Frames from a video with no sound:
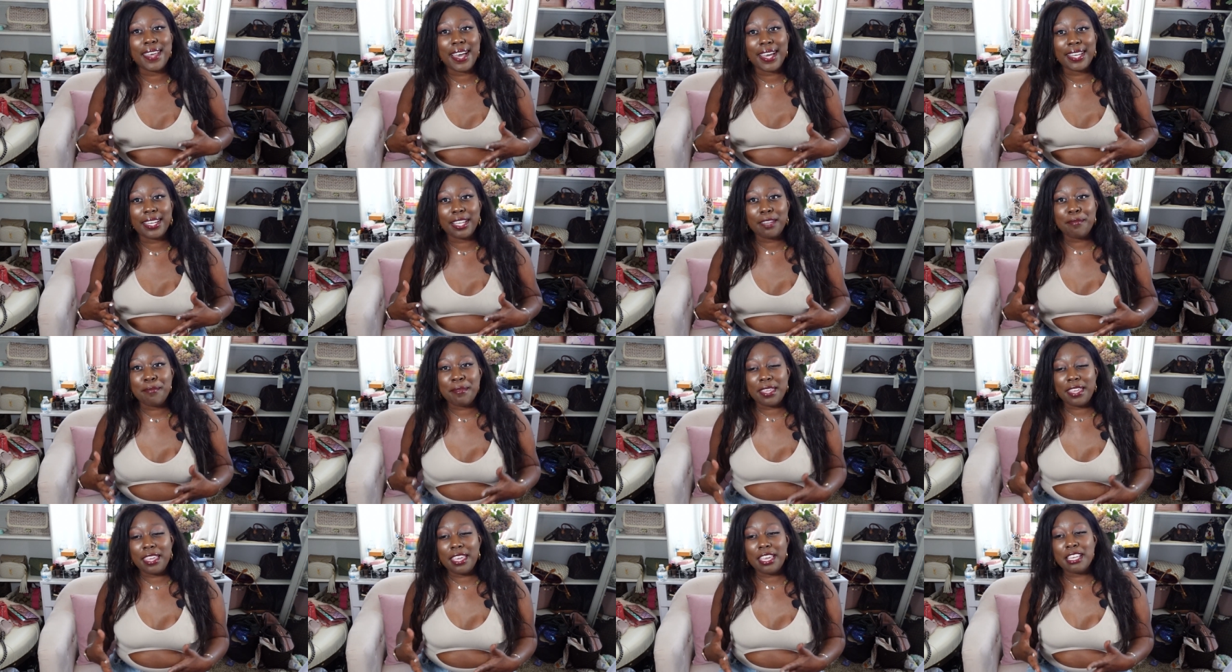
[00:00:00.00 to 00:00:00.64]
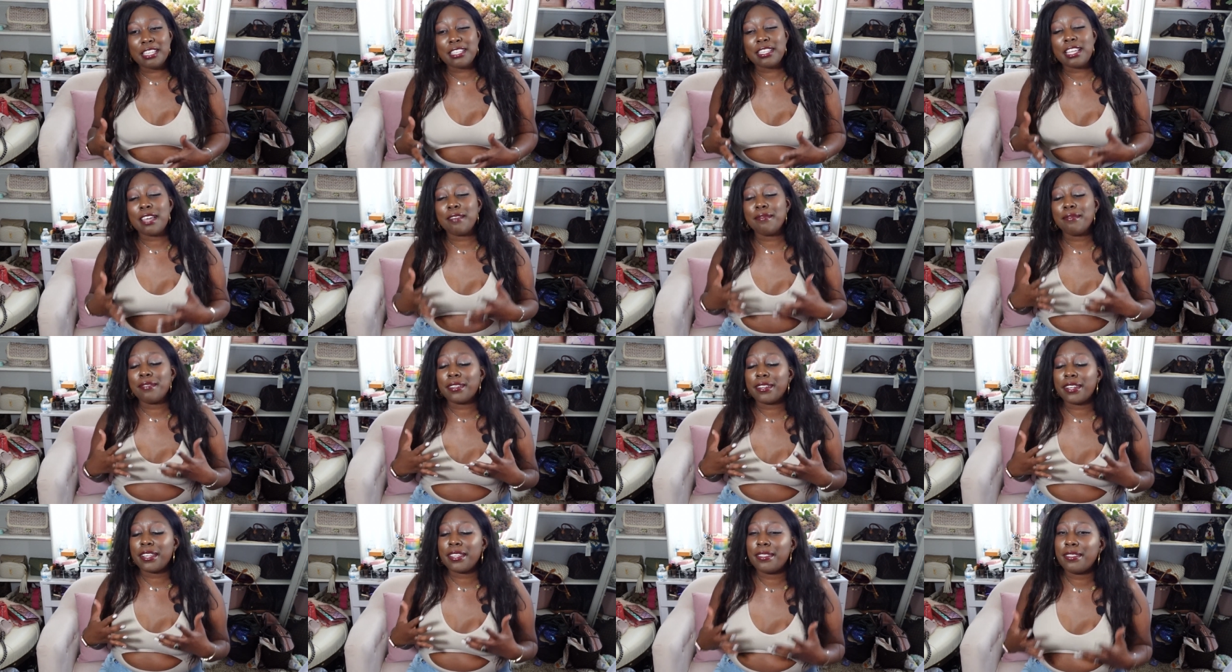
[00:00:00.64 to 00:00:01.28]
that I'm in.
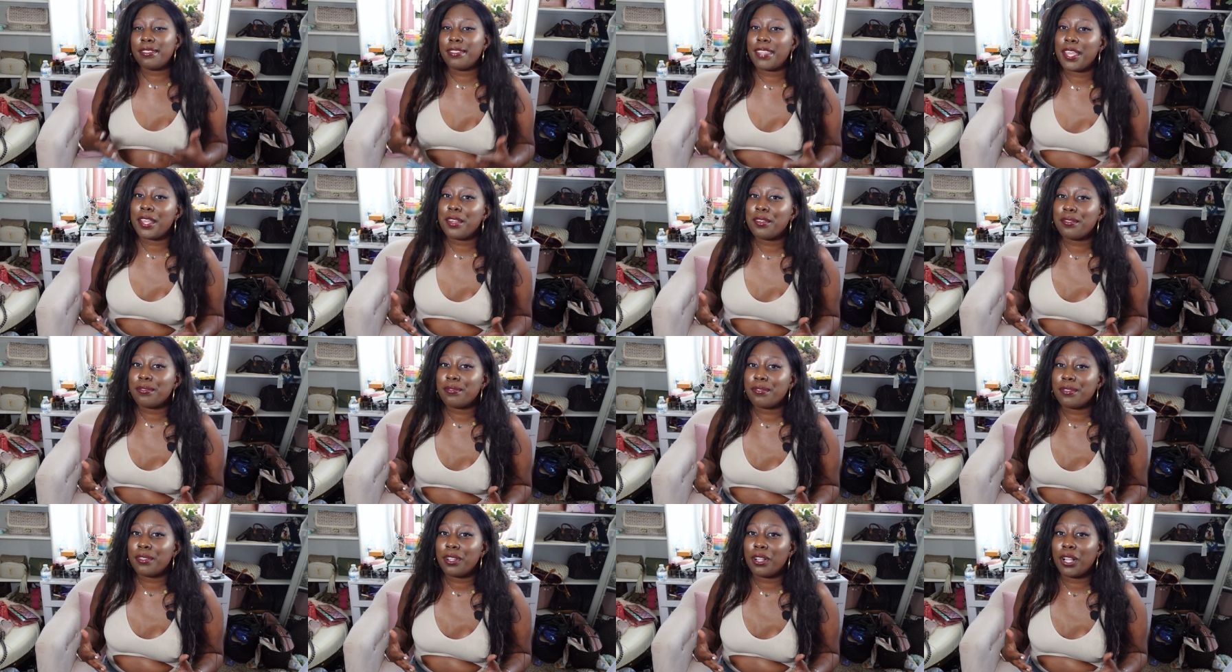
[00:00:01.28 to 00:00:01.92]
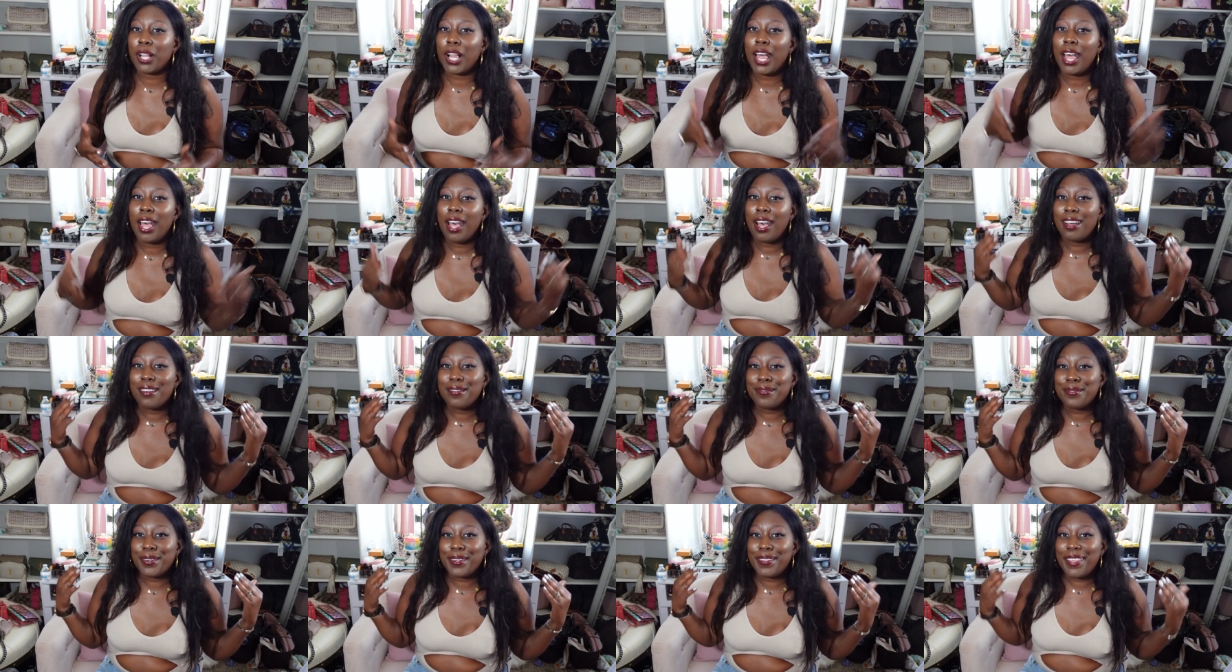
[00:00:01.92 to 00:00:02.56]
I'm very thankful
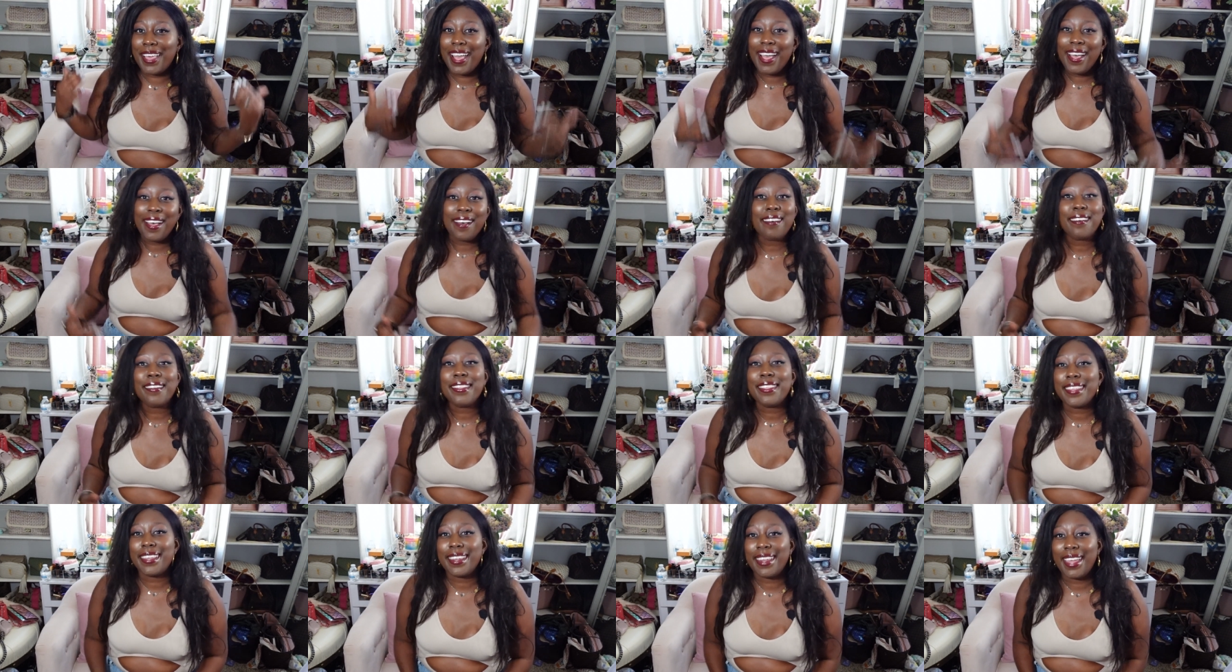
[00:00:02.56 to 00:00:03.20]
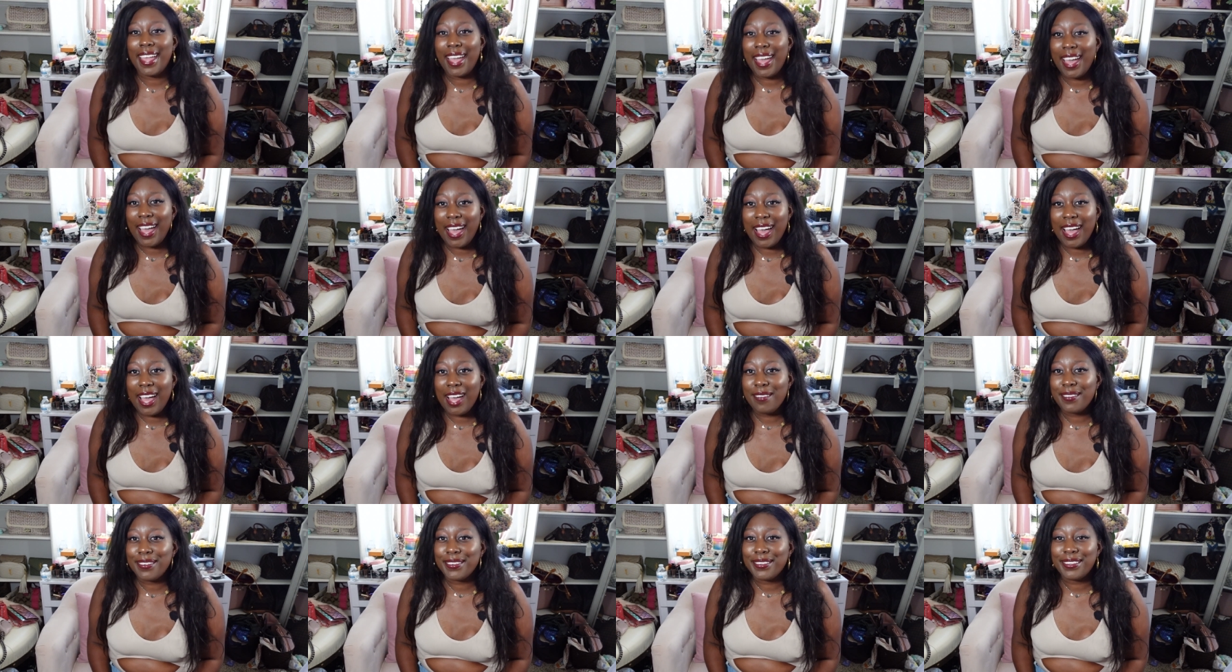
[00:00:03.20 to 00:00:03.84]
for the health that I
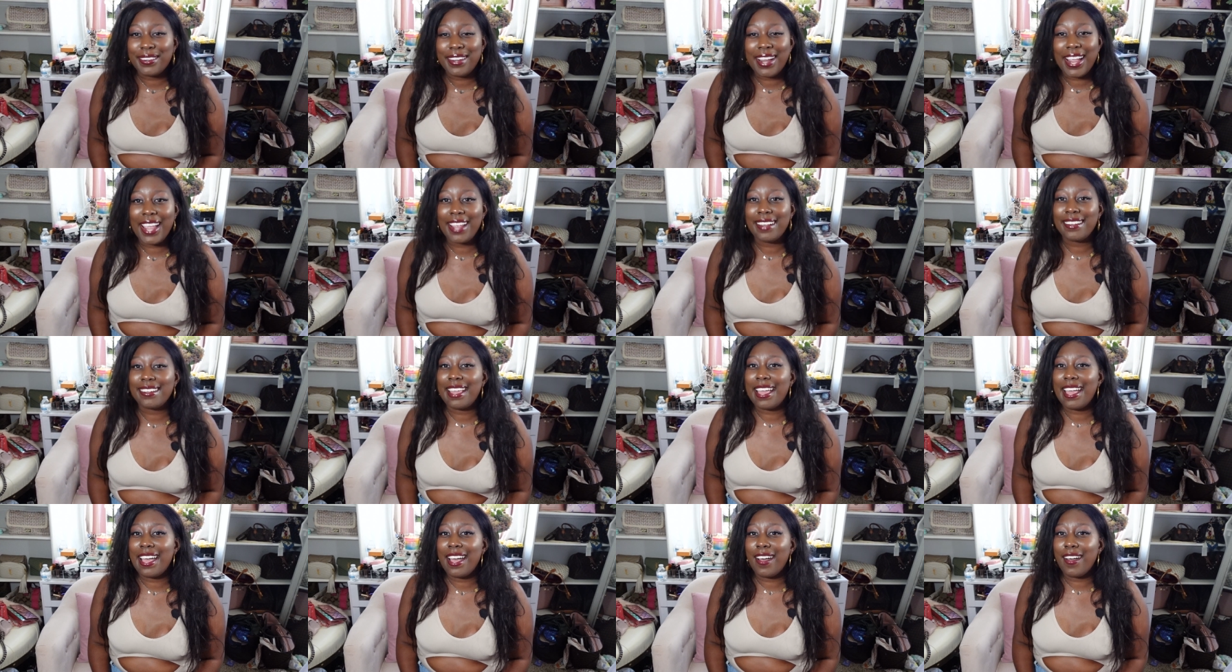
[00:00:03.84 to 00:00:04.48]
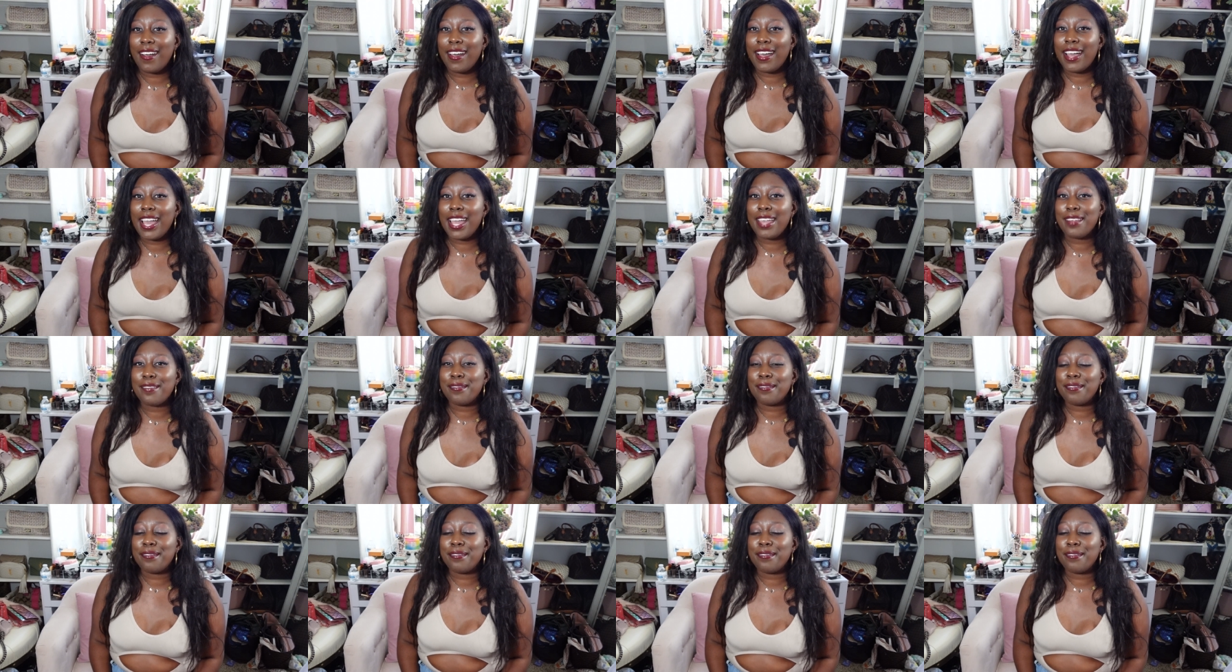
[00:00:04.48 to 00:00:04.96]
have right now.